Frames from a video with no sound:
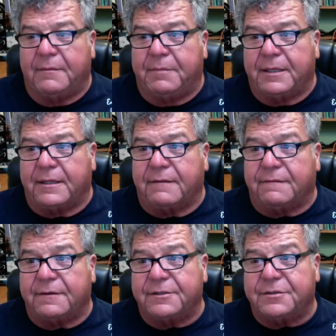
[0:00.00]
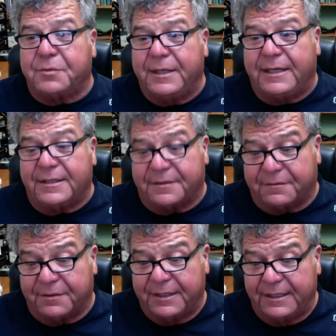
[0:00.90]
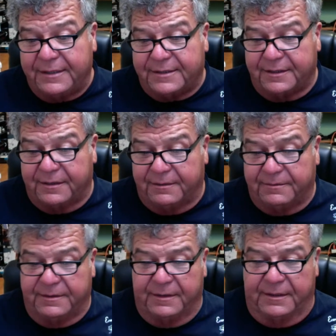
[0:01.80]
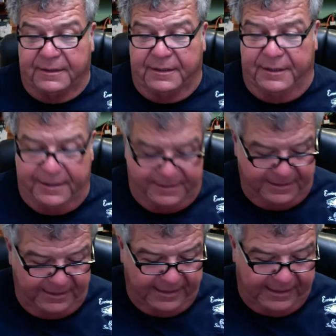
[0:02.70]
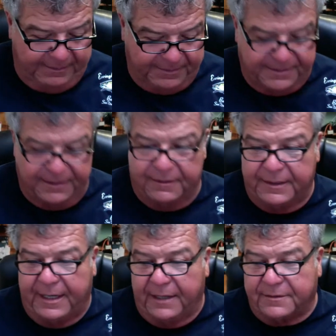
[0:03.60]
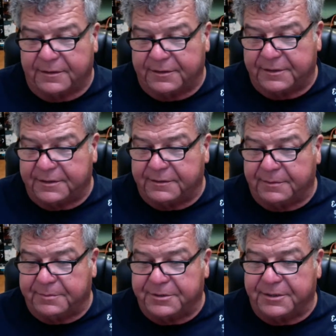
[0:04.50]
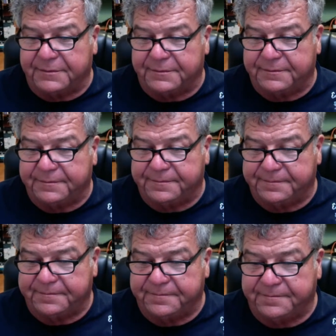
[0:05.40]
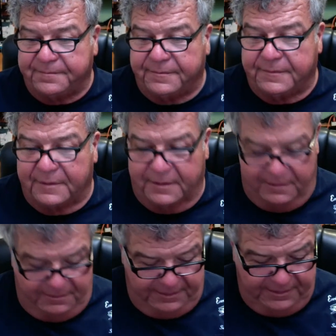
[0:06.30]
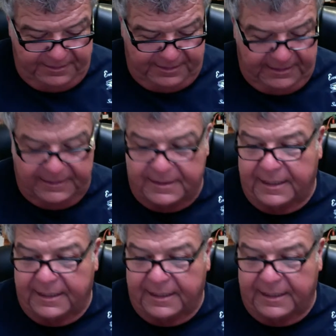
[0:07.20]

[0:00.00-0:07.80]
but the first week is free, so you could see that episode and cancel your subscription. So here's a link to